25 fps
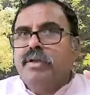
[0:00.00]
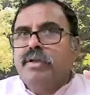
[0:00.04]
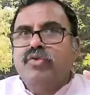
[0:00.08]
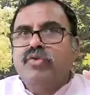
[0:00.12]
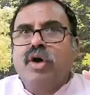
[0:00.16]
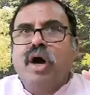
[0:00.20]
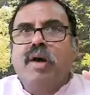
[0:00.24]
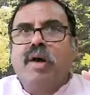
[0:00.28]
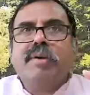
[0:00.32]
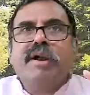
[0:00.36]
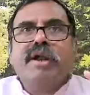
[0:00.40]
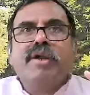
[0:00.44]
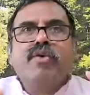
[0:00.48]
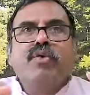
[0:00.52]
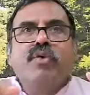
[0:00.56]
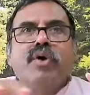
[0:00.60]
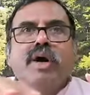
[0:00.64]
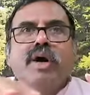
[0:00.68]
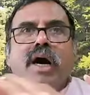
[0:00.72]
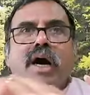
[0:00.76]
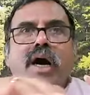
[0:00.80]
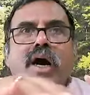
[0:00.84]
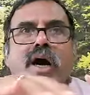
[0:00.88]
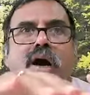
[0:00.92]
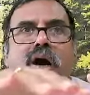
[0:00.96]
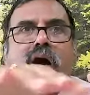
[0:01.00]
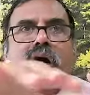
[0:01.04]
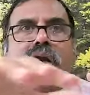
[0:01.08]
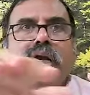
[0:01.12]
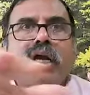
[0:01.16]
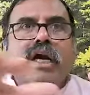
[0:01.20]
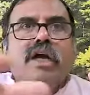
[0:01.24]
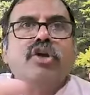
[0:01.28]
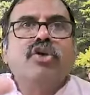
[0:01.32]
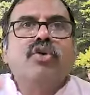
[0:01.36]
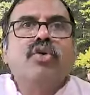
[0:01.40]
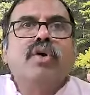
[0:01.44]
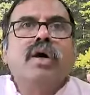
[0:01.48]
Dwapara Yuga or
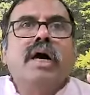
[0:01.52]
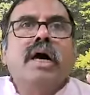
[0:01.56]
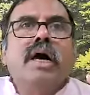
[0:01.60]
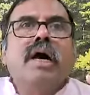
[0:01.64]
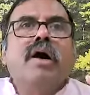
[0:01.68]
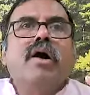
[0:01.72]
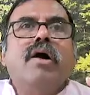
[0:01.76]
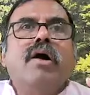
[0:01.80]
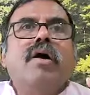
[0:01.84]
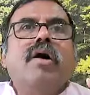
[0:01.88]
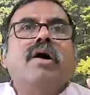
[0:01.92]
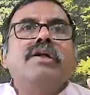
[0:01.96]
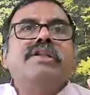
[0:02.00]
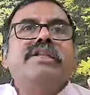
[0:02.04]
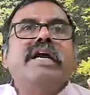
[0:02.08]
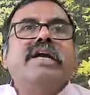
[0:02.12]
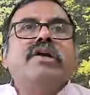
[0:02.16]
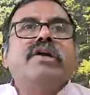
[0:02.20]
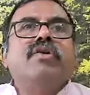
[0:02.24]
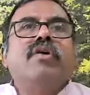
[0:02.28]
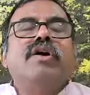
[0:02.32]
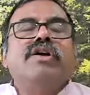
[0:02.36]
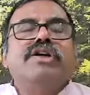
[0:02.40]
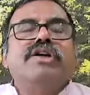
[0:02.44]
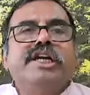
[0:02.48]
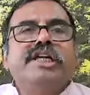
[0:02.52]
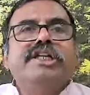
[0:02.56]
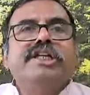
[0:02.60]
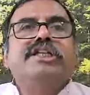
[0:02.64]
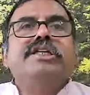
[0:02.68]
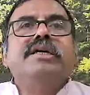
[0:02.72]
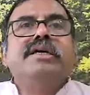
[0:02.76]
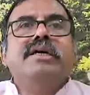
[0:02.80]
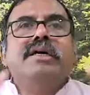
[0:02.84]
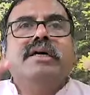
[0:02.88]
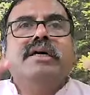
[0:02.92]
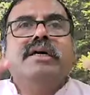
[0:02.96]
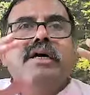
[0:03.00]
Kali Yuga, on that context,
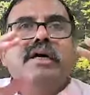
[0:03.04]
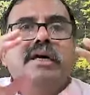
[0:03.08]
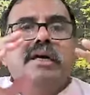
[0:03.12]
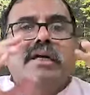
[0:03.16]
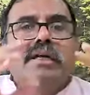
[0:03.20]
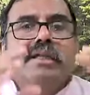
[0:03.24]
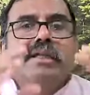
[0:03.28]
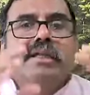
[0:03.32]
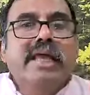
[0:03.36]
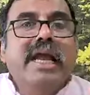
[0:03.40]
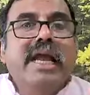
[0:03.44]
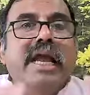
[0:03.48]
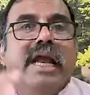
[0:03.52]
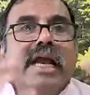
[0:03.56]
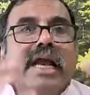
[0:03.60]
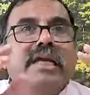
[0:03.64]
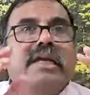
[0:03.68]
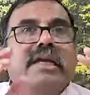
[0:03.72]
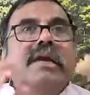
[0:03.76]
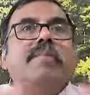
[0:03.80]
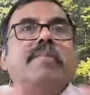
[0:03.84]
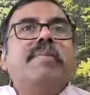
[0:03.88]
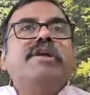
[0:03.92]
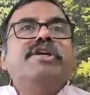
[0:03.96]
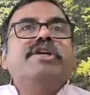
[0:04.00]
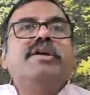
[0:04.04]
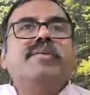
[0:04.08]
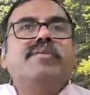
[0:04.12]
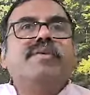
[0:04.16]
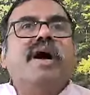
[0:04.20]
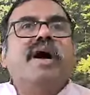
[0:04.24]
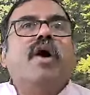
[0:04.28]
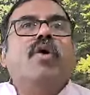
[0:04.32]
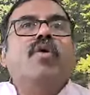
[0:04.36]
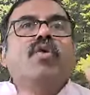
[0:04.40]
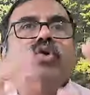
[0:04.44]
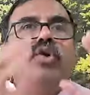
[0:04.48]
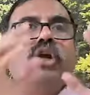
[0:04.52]
the interpretation of
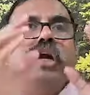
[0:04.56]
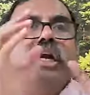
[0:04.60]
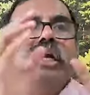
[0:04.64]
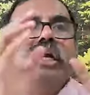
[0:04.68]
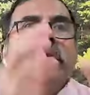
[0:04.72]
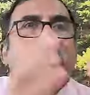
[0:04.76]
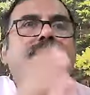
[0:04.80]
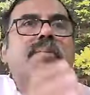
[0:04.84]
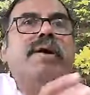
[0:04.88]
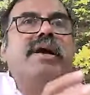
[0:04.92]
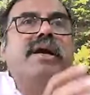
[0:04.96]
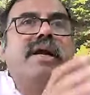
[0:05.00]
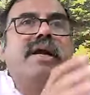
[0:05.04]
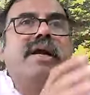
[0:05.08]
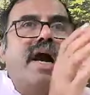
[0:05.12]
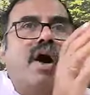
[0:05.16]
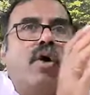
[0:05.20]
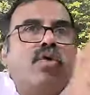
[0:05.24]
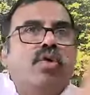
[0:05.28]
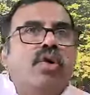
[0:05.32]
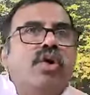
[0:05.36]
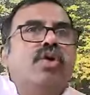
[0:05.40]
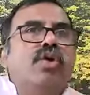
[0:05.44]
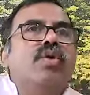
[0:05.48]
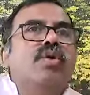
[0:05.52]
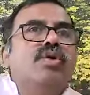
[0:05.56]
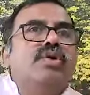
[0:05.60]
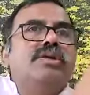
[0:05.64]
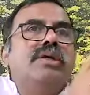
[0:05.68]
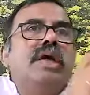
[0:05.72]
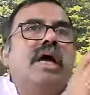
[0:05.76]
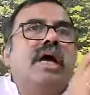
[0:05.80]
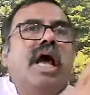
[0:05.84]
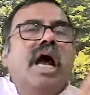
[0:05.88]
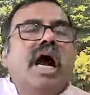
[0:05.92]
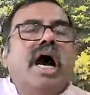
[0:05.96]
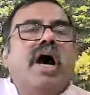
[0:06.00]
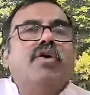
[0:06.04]
how to interpret, how to use,
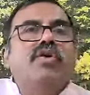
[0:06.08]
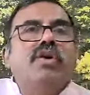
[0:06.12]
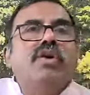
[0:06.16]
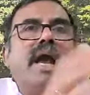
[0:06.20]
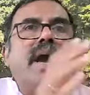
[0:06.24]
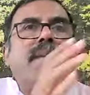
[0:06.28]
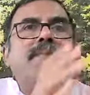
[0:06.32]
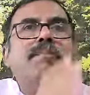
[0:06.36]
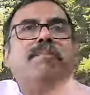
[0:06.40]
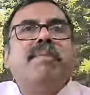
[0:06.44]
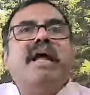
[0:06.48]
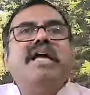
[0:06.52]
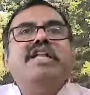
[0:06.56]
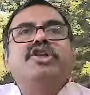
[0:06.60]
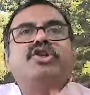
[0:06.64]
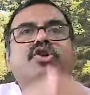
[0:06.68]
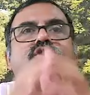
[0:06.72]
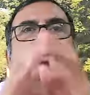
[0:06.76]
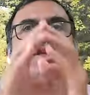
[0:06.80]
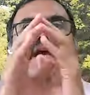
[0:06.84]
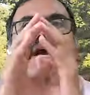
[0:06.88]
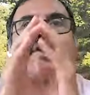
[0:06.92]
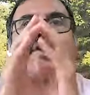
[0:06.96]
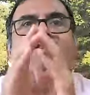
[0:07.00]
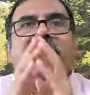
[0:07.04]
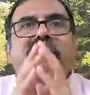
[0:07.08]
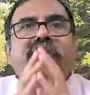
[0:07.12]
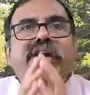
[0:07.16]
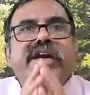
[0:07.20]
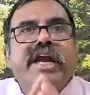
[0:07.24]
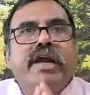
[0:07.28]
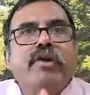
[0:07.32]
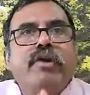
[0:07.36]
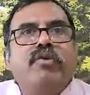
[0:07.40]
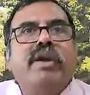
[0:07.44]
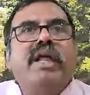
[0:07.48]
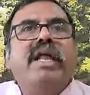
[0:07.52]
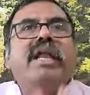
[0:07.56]
how to apply Shruti on our
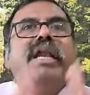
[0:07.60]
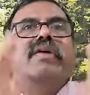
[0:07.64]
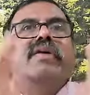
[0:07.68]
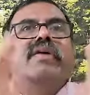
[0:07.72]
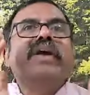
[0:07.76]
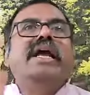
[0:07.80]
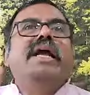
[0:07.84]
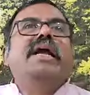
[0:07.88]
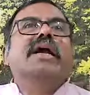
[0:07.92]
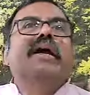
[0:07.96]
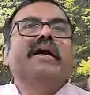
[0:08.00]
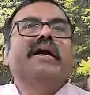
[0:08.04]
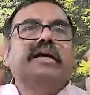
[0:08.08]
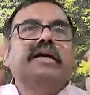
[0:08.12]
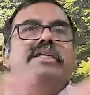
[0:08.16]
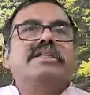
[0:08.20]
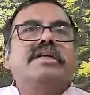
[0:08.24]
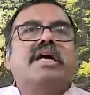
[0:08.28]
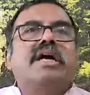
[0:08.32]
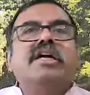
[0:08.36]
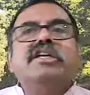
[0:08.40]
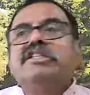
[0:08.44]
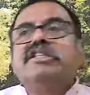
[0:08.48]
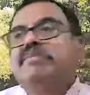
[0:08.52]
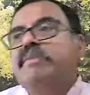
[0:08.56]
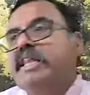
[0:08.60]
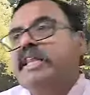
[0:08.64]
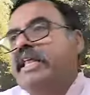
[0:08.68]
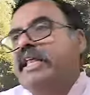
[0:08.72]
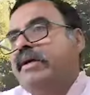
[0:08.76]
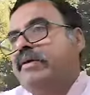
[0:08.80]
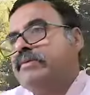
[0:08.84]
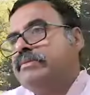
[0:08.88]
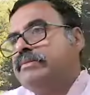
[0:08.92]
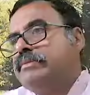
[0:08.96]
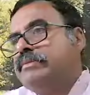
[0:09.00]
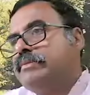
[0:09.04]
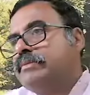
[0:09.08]
day-to-day living is called
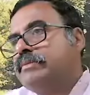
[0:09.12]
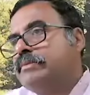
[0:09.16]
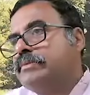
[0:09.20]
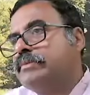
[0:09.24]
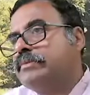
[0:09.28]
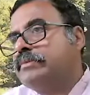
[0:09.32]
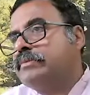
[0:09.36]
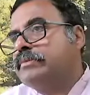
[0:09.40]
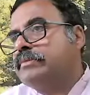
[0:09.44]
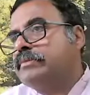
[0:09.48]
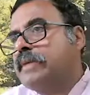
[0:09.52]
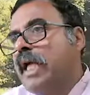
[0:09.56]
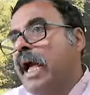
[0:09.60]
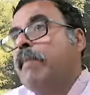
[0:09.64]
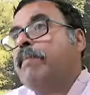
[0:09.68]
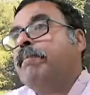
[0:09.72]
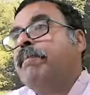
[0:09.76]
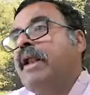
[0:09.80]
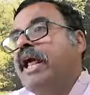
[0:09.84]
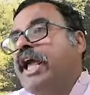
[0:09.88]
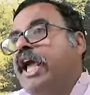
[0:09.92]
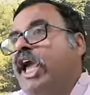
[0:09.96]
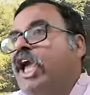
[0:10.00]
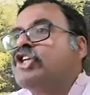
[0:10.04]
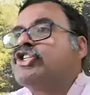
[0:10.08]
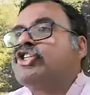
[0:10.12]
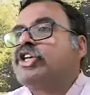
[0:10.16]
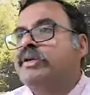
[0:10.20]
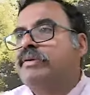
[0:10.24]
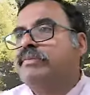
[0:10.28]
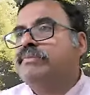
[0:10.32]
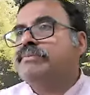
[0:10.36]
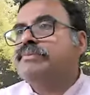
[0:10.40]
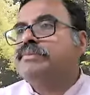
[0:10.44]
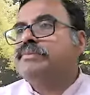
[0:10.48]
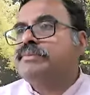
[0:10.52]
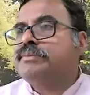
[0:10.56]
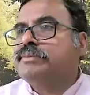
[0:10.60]
Smriti. Application.
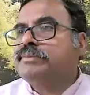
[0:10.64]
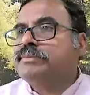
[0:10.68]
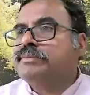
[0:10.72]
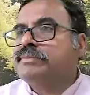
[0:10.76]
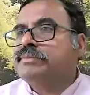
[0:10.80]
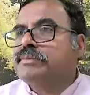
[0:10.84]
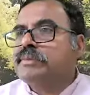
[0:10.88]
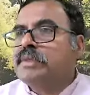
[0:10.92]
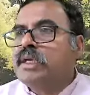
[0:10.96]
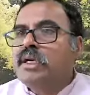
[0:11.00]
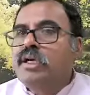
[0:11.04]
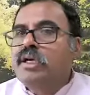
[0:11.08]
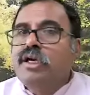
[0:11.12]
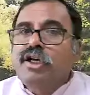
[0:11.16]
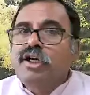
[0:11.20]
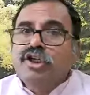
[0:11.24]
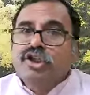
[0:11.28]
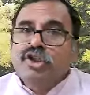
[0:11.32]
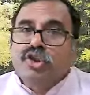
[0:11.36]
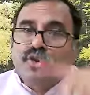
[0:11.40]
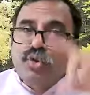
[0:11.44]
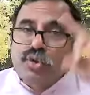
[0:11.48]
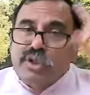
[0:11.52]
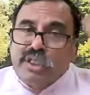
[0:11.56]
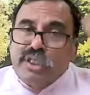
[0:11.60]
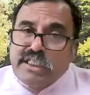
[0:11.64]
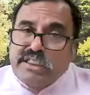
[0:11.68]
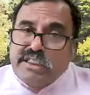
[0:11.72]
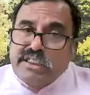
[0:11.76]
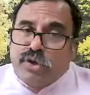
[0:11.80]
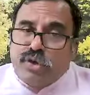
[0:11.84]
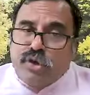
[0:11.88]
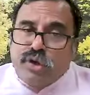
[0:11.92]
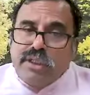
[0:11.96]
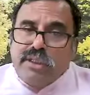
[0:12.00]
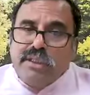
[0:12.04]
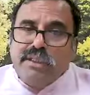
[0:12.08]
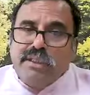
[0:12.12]
Shruti is the
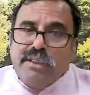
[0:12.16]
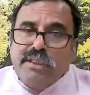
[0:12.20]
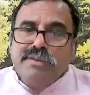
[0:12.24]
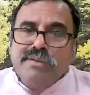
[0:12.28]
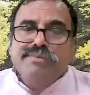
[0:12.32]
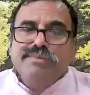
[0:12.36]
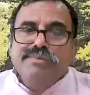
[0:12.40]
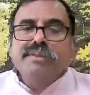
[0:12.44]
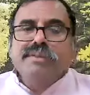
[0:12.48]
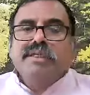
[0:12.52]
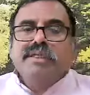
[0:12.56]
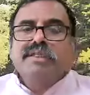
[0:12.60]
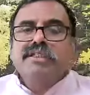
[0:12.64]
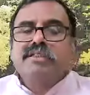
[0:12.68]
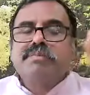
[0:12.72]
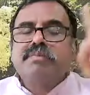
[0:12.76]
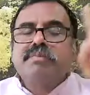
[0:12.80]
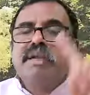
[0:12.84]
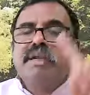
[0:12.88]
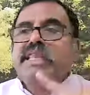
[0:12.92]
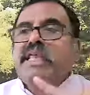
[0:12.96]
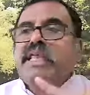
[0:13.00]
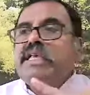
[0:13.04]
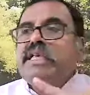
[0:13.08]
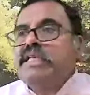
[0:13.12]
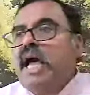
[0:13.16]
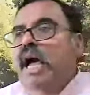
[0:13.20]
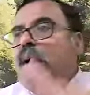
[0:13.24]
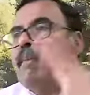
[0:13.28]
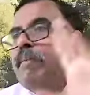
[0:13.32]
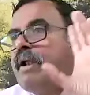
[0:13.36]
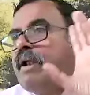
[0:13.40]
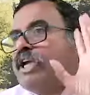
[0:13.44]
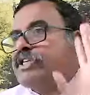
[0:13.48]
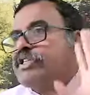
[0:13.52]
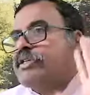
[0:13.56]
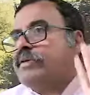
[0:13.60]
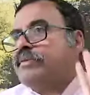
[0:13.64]
truth. Smriti is the
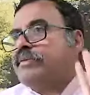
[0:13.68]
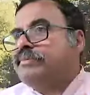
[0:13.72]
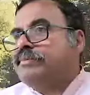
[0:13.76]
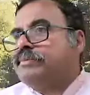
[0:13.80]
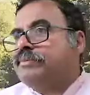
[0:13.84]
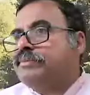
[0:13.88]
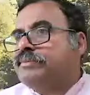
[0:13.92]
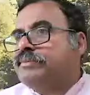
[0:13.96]
application.